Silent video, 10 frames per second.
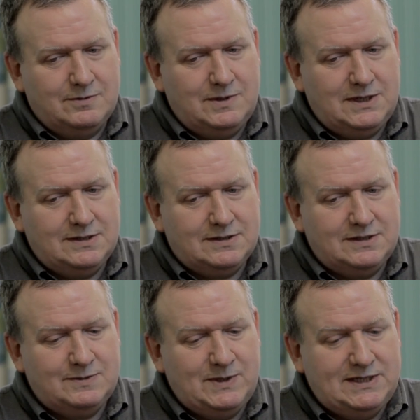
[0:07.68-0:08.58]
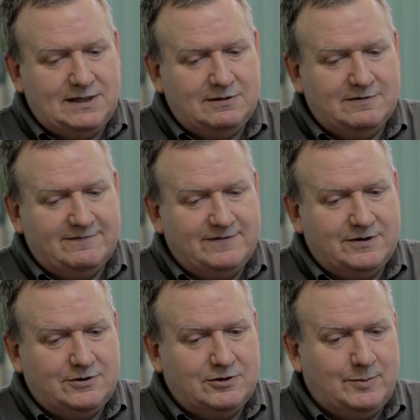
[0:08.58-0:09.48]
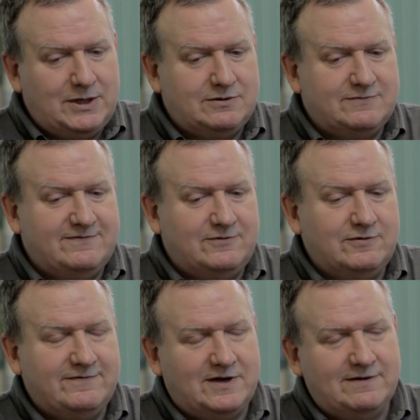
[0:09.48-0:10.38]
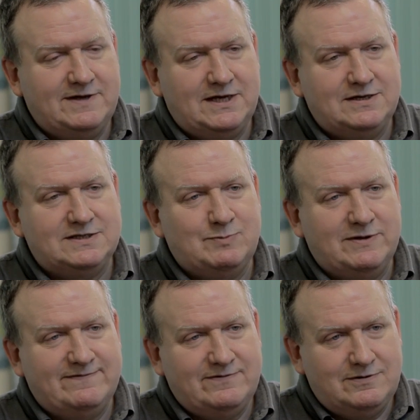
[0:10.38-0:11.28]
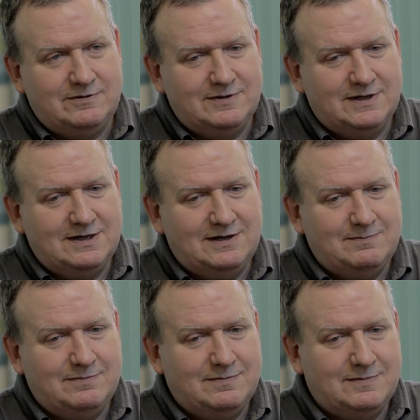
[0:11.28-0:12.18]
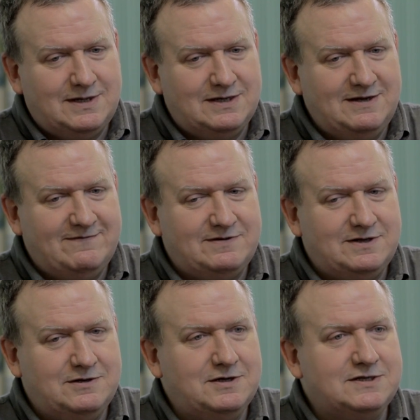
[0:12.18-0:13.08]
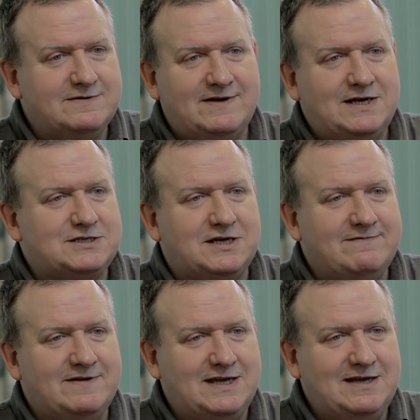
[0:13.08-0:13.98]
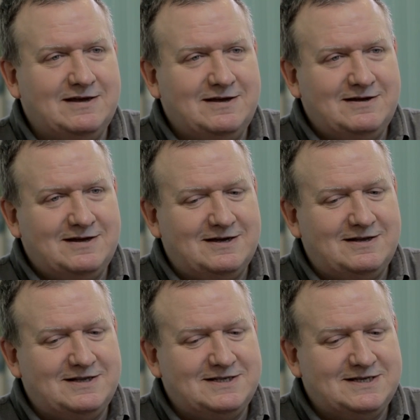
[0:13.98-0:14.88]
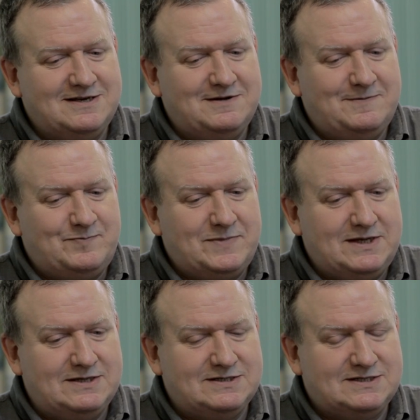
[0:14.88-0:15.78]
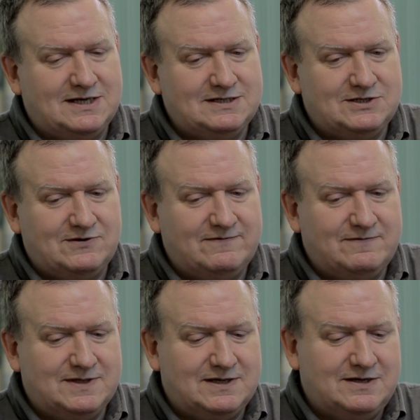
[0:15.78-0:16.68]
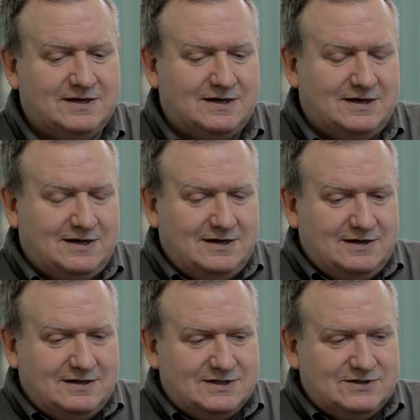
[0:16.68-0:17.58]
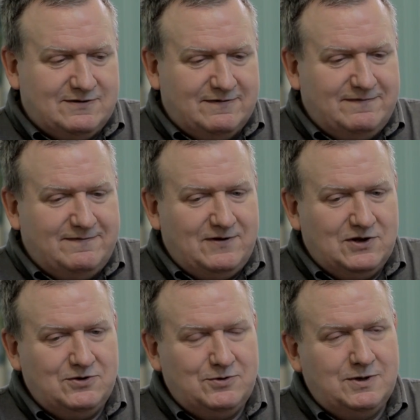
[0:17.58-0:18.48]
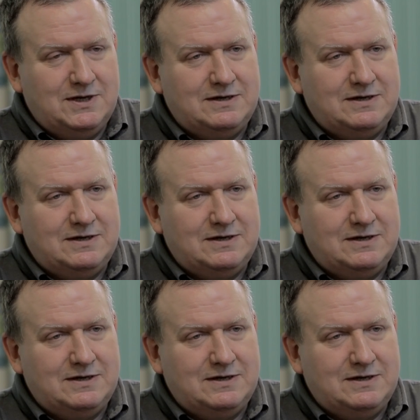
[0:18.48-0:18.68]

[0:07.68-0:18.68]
Well, I'd been ill for about 4 or 5 years before I even heard of HIV, and it started off with a sort of flu